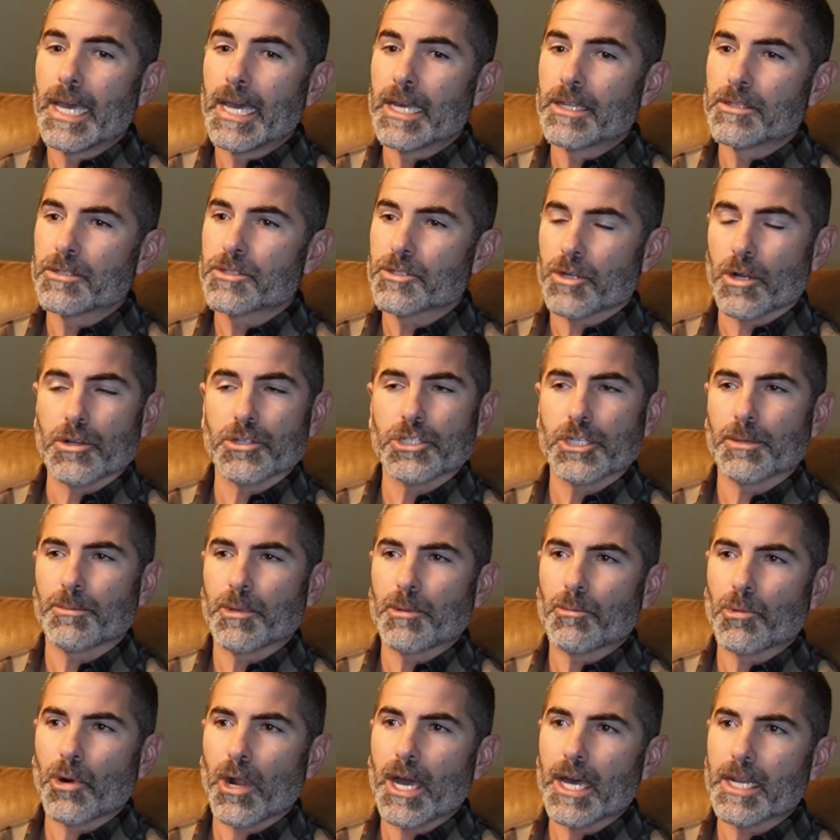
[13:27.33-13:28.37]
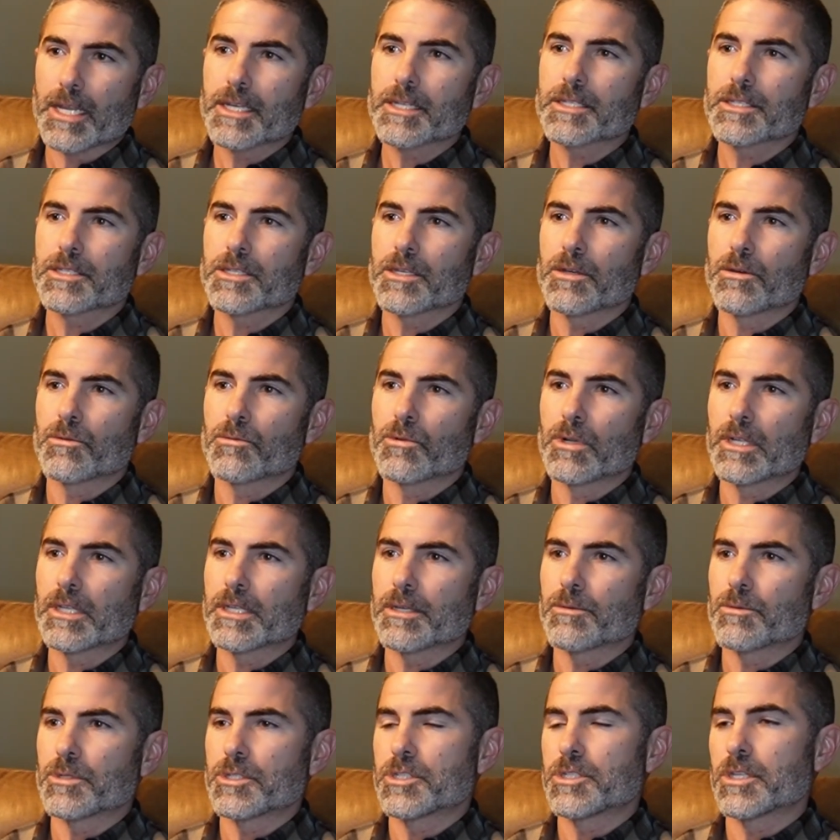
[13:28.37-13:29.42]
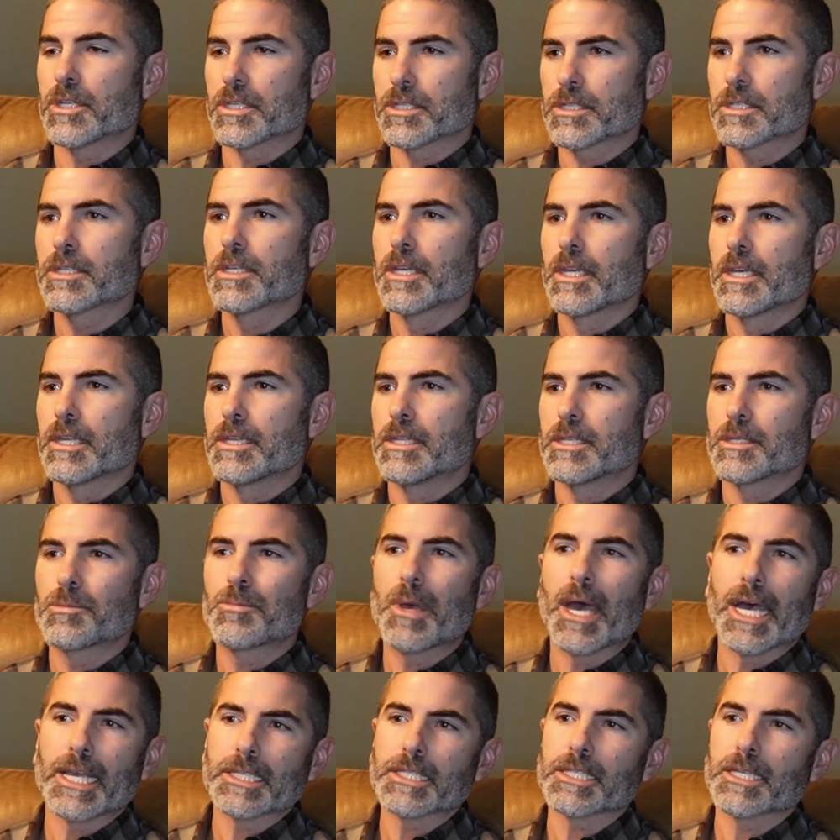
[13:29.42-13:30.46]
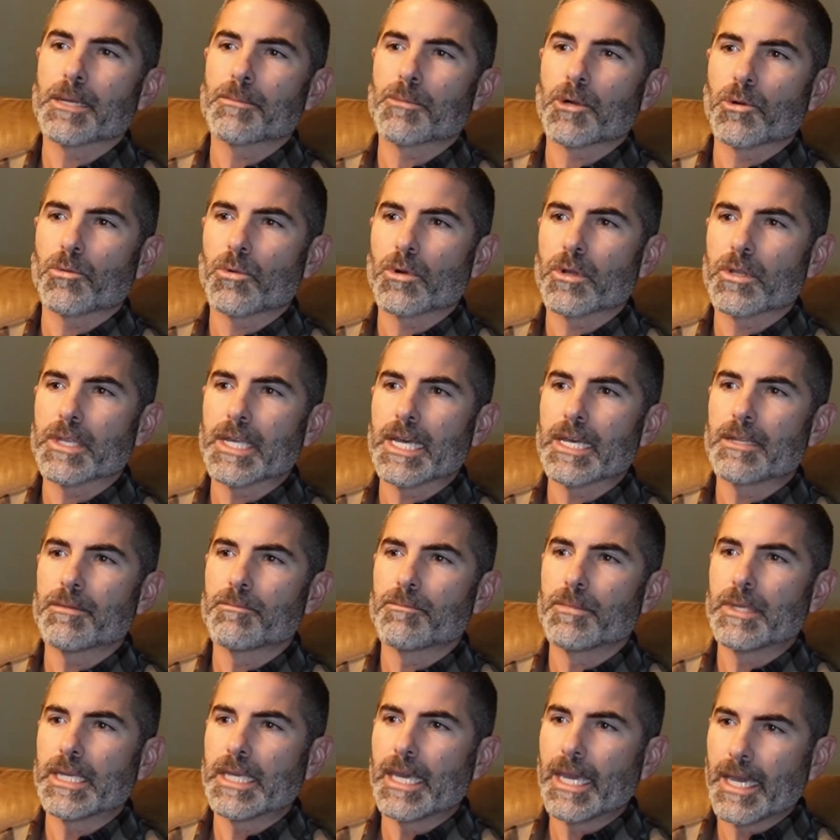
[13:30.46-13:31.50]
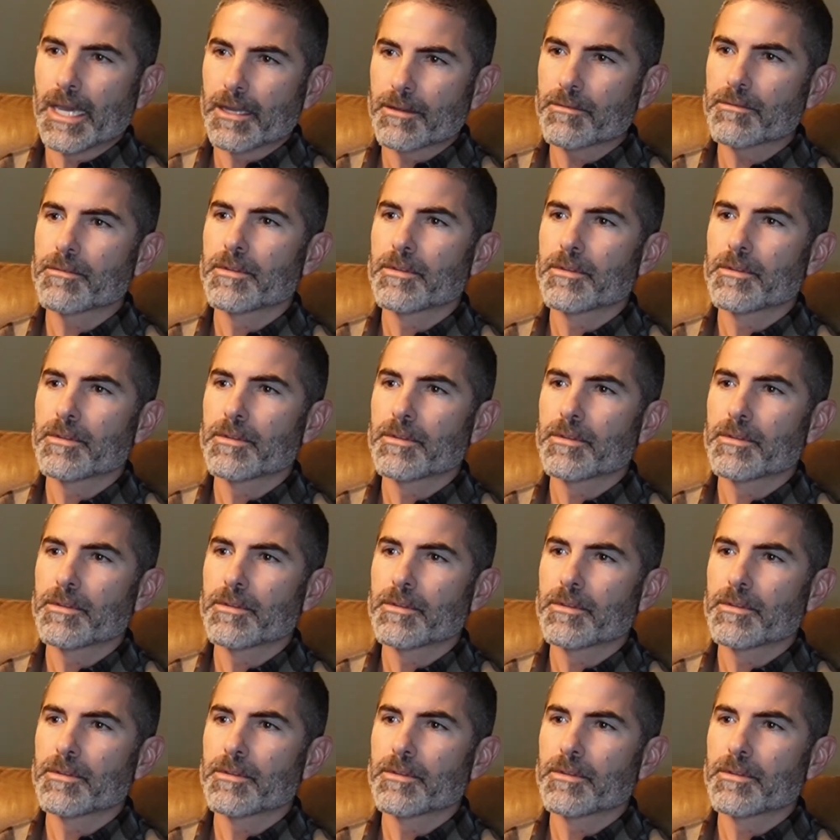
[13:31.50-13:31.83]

and start shipping products. So really, it was just this past summer where that began.